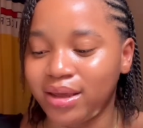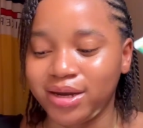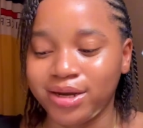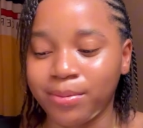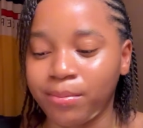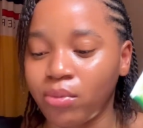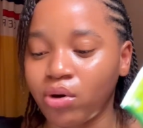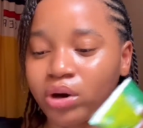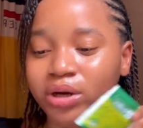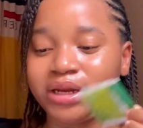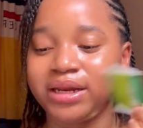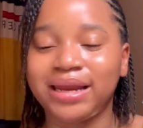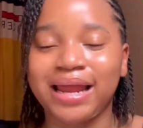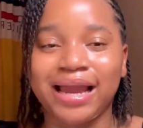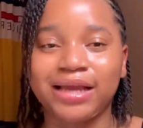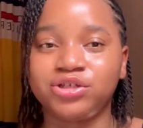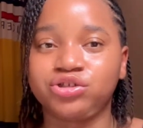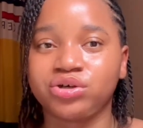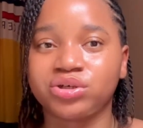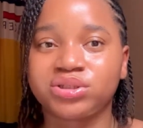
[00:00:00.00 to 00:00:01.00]
In the morning,
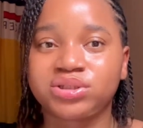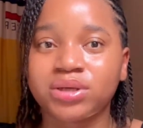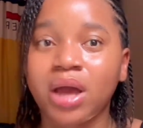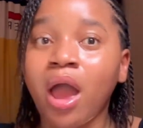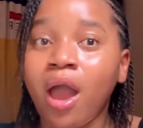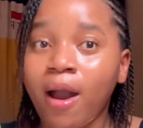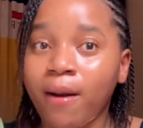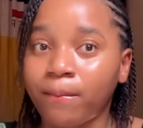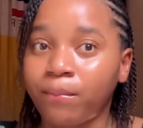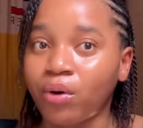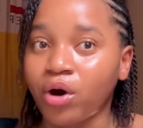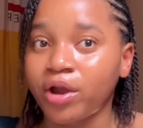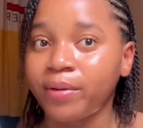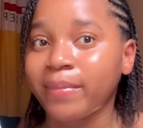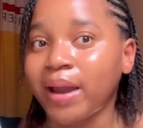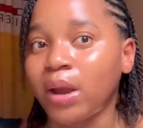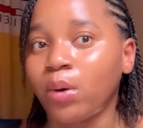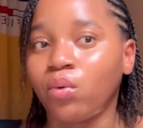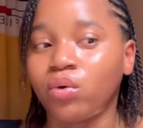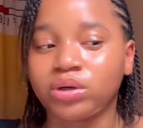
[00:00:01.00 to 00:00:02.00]
I just boil
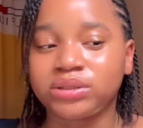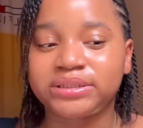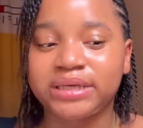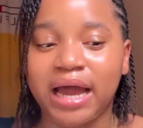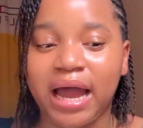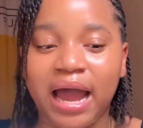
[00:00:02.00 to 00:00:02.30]
my water,